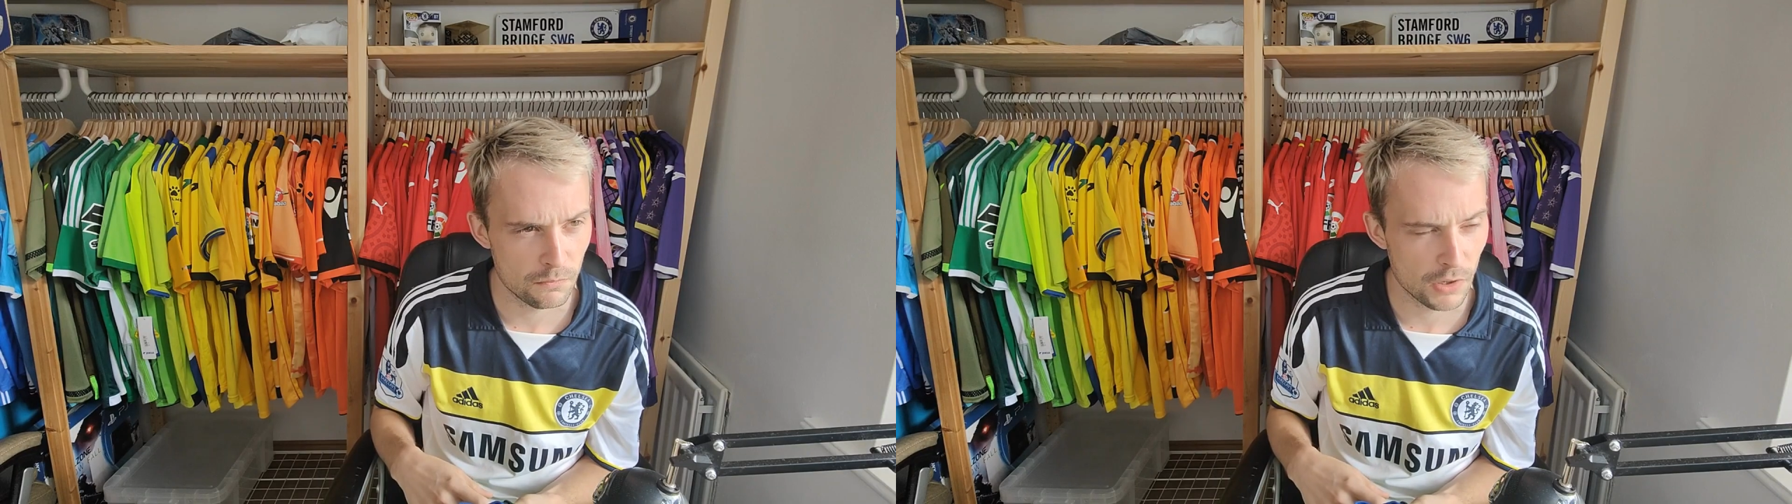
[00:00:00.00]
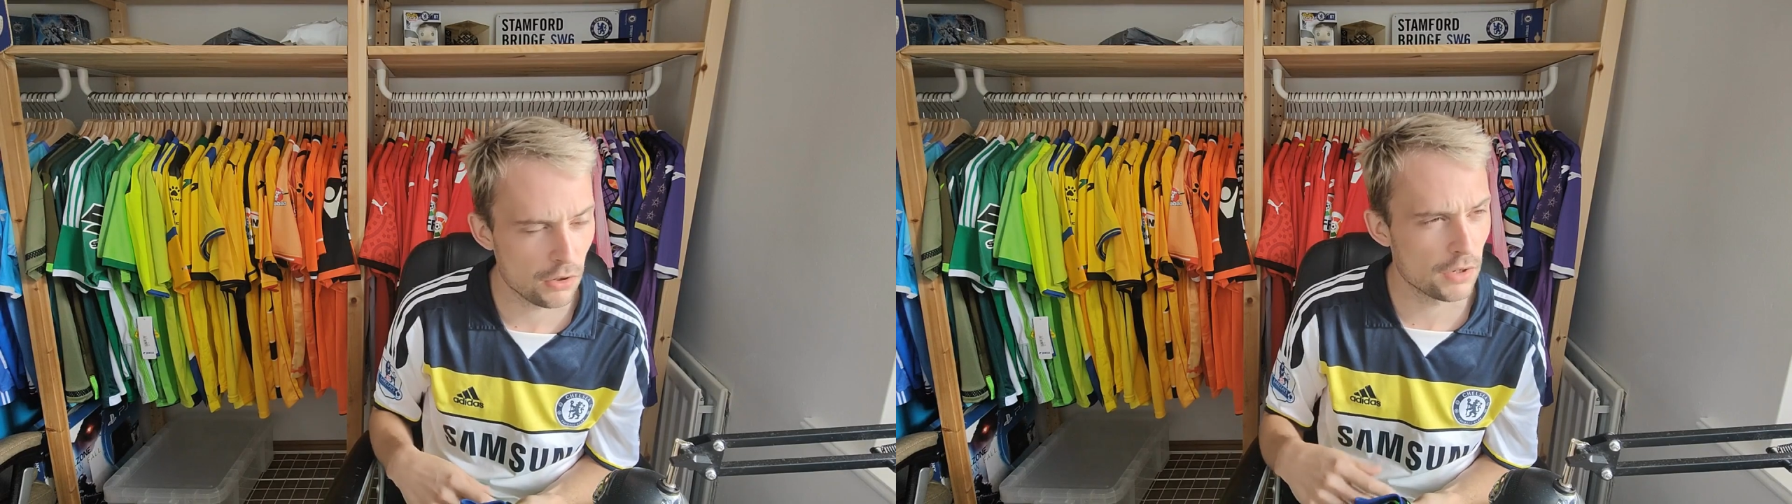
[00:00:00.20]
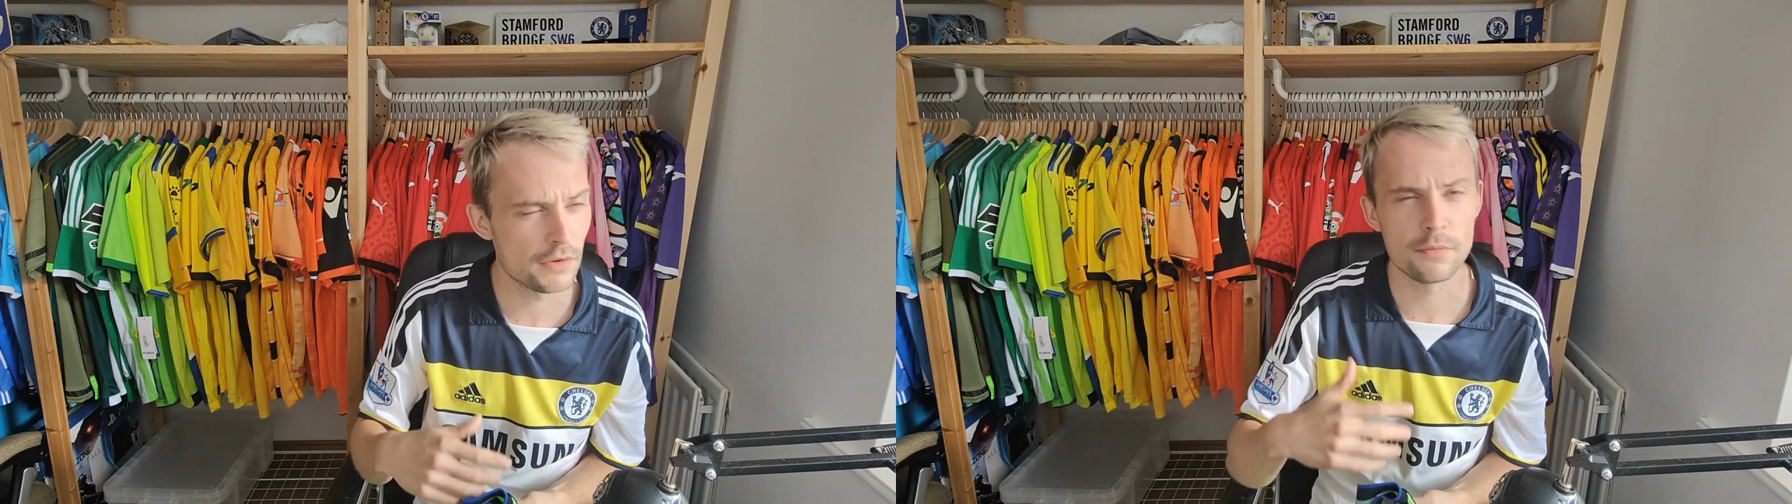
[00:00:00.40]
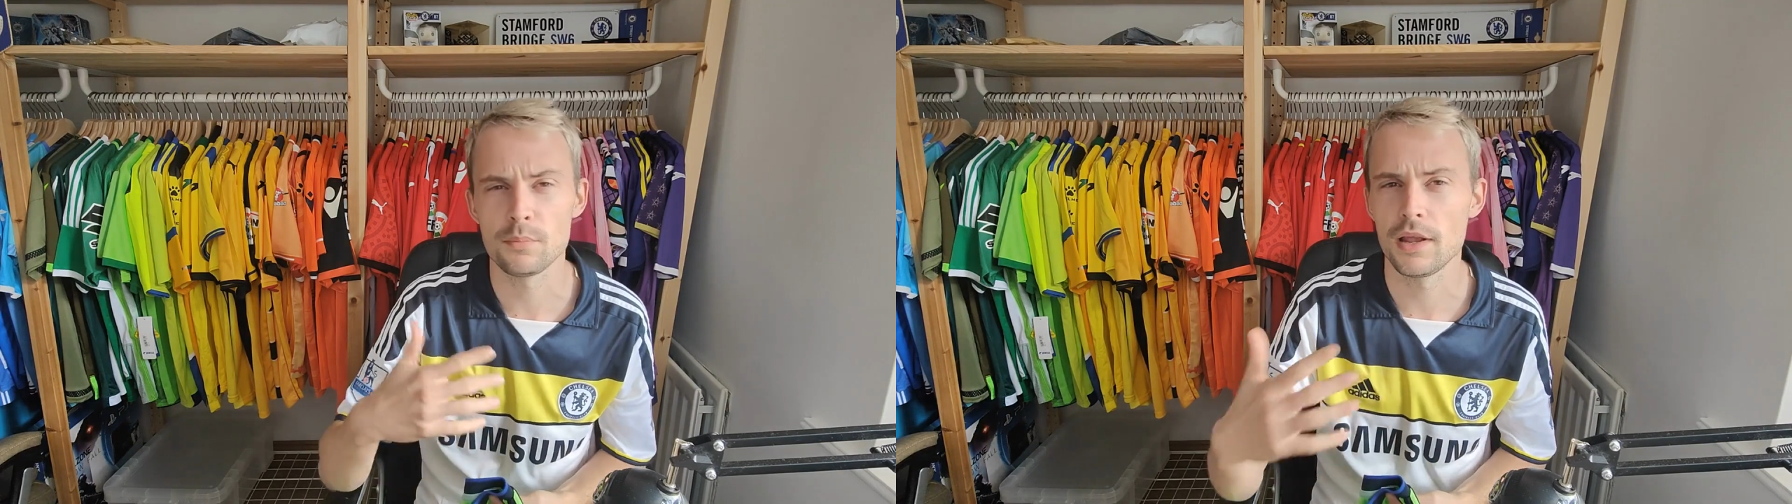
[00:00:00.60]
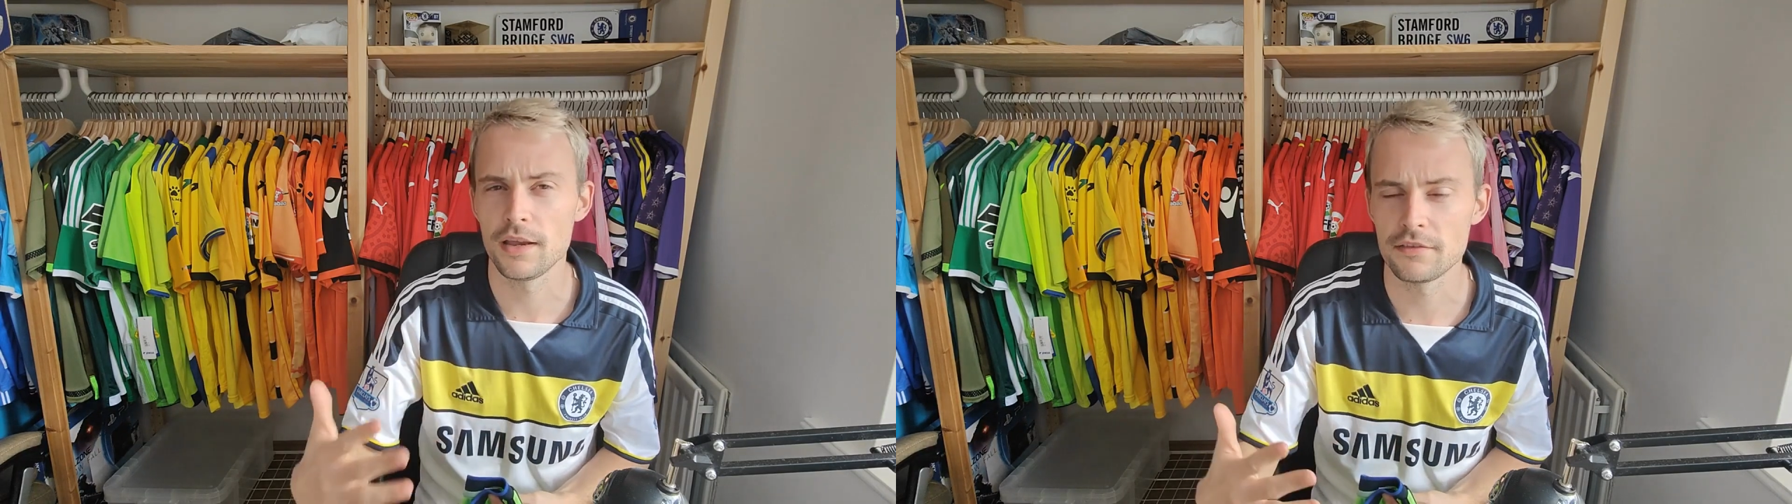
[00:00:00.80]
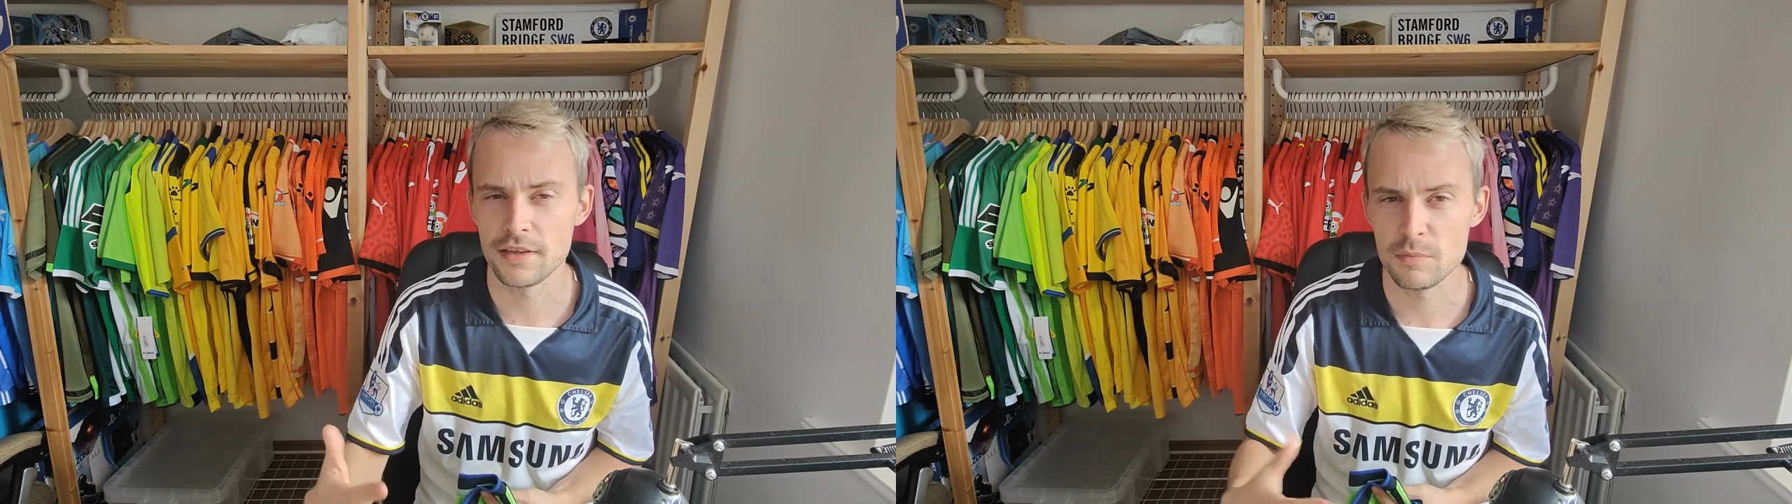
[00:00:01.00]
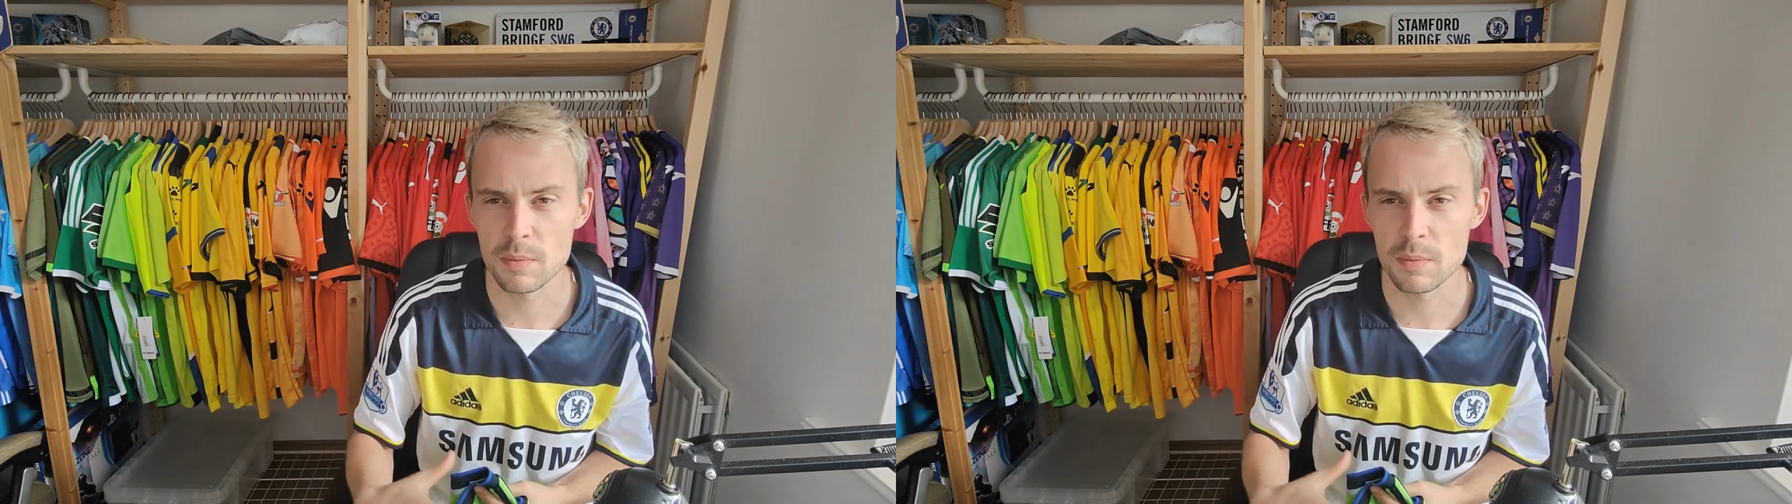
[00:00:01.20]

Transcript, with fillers: a lot of different players that you